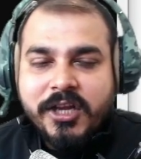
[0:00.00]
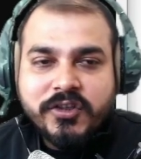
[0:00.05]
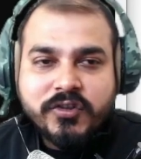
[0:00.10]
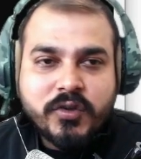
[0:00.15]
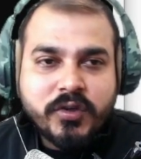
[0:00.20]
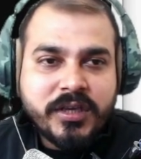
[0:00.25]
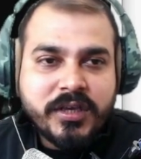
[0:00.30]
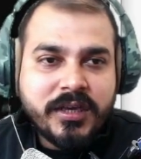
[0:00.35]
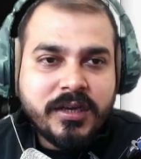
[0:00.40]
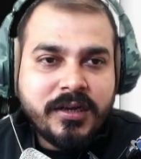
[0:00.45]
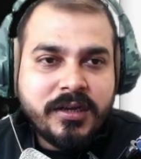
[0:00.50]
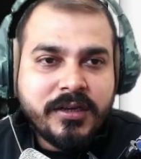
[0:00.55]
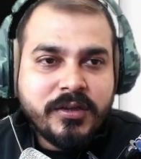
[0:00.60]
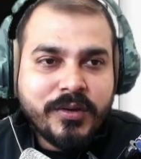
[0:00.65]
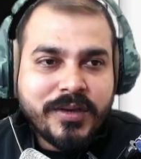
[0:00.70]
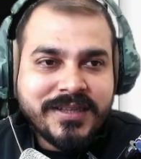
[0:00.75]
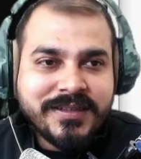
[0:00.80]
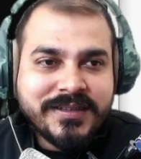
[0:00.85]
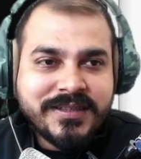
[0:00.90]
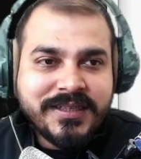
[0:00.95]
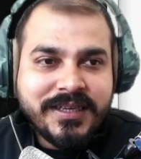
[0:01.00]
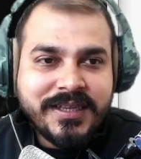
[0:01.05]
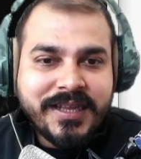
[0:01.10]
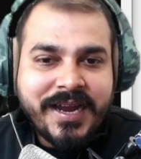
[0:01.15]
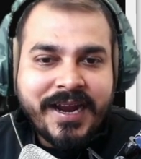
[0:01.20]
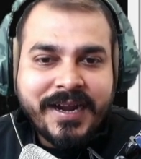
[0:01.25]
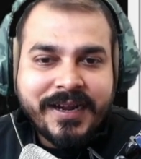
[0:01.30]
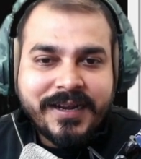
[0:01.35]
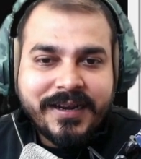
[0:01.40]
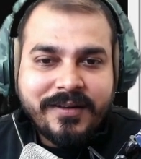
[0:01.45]
So here you can see
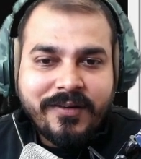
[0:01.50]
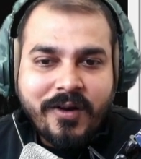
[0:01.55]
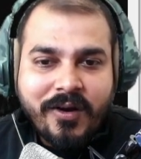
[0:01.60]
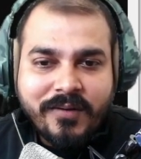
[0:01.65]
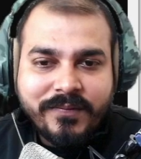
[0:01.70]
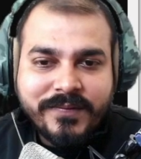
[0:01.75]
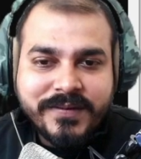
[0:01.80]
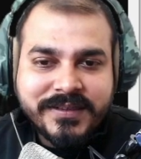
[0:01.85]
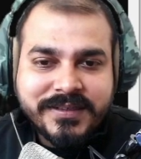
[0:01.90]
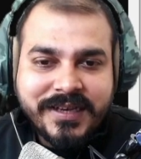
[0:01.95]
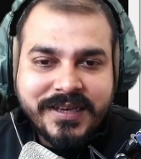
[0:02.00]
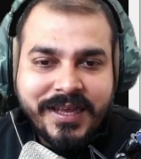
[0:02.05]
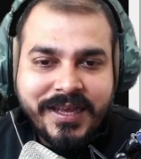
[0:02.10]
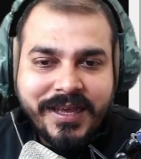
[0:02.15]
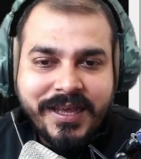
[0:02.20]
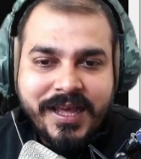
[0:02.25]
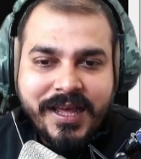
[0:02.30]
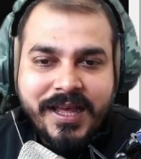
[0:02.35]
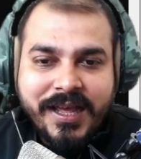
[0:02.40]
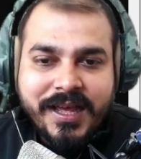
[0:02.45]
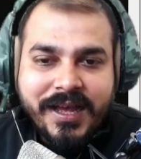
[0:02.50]
that obviously